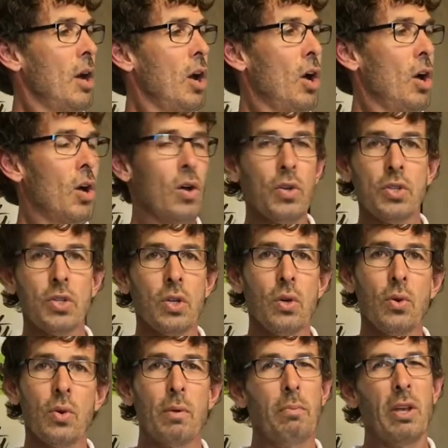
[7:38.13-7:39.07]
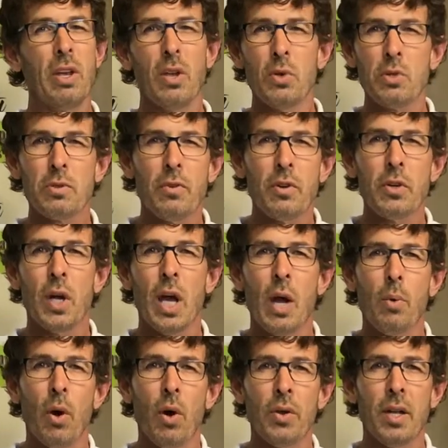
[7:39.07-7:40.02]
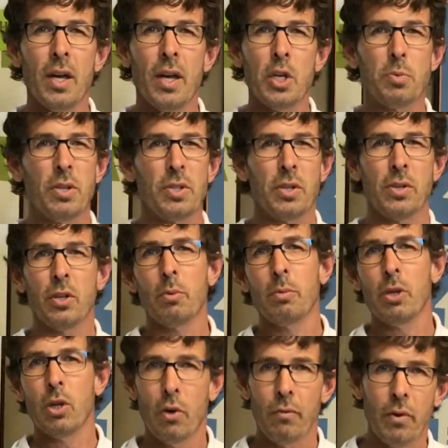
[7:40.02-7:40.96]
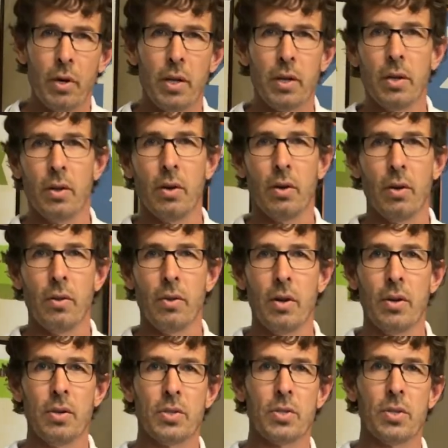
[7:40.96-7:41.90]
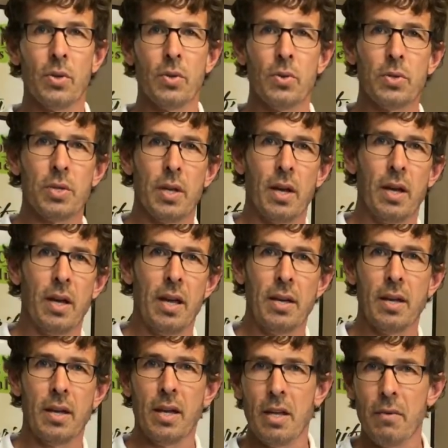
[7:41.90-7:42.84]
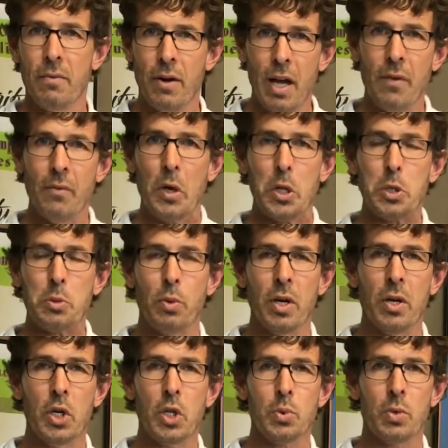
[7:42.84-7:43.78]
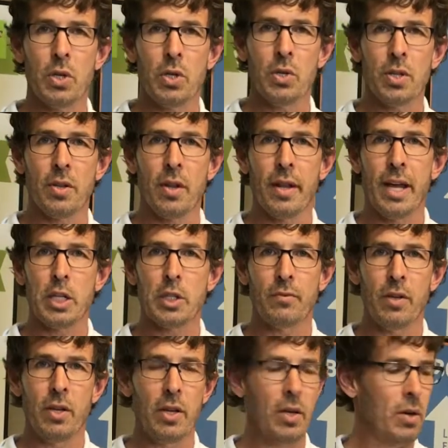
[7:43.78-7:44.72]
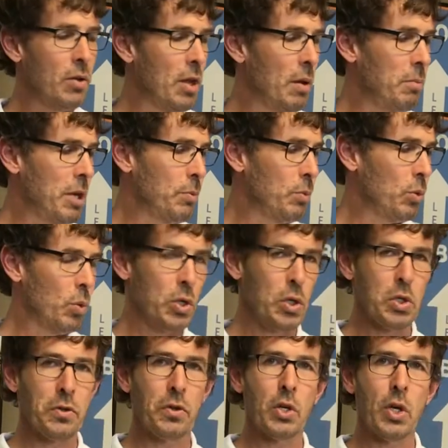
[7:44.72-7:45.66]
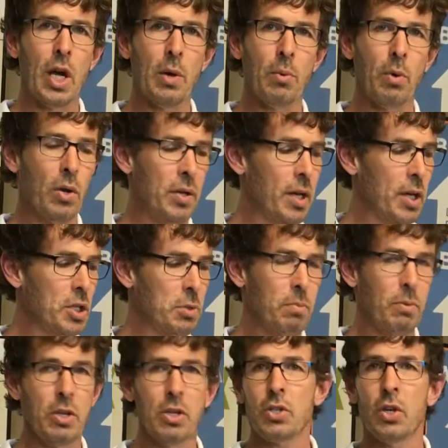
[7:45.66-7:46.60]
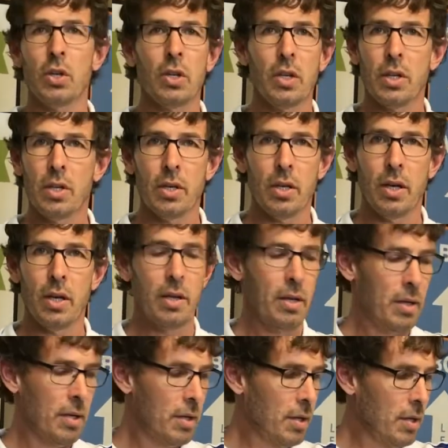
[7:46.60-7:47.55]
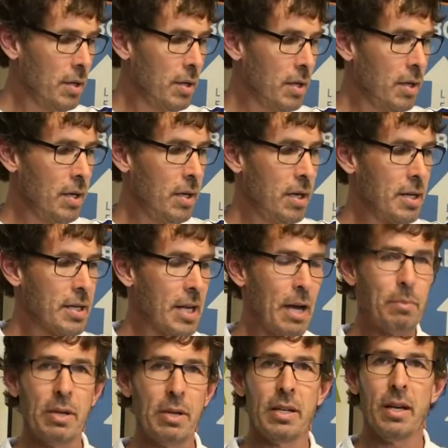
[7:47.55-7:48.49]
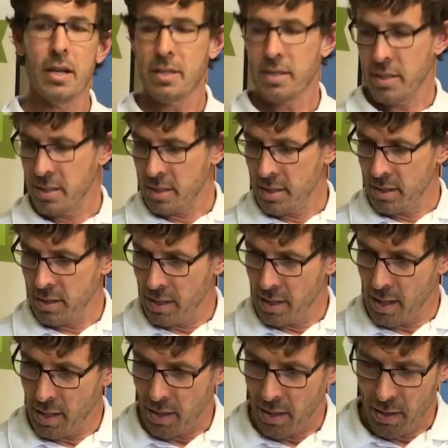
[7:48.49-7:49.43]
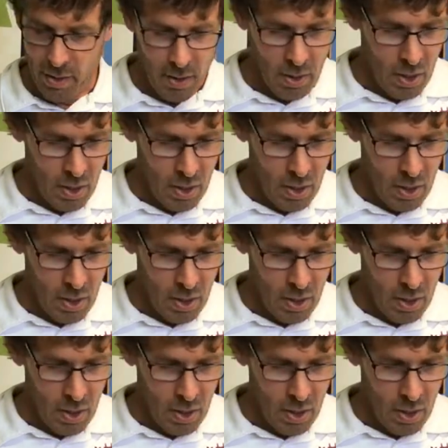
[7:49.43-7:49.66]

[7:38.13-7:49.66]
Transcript: Also can be used for drywall dust, but it's a little bit overkill. There's those N95 respirators we used on the last video that people will use for drywall dust, but you certainly could. Any type of dust that's in the air.